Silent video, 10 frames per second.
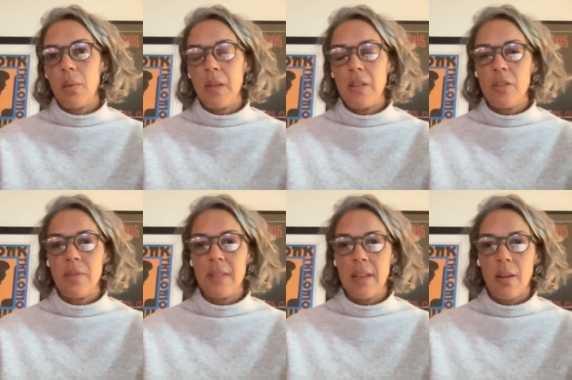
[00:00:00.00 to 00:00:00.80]
we
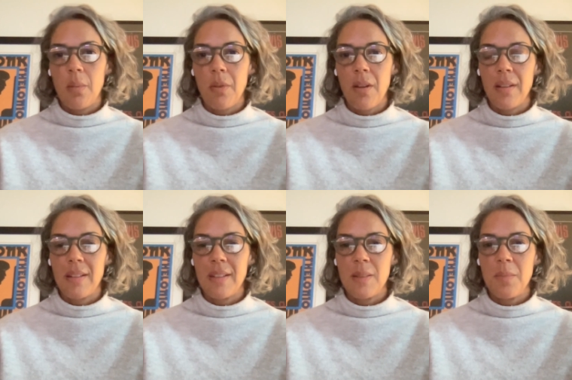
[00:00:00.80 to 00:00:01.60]
do see our
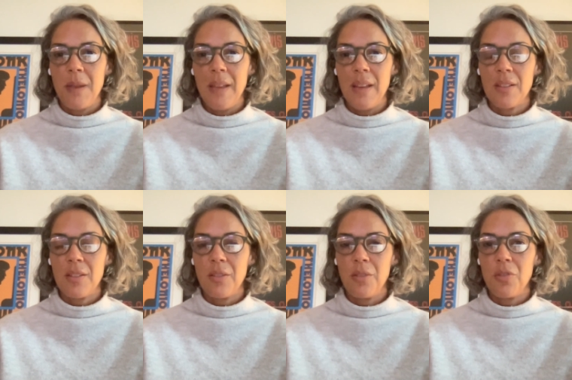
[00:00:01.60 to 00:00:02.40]
product as being a
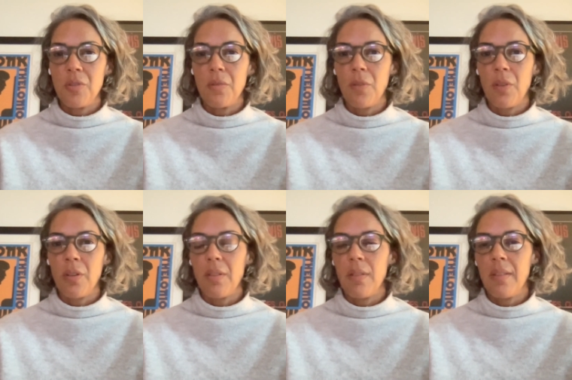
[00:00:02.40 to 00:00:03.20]
solution
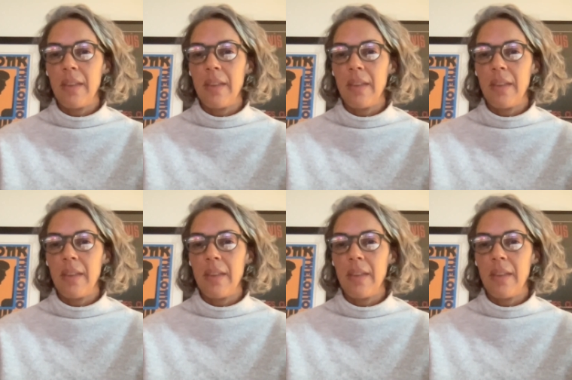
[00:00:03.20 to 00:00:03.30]
for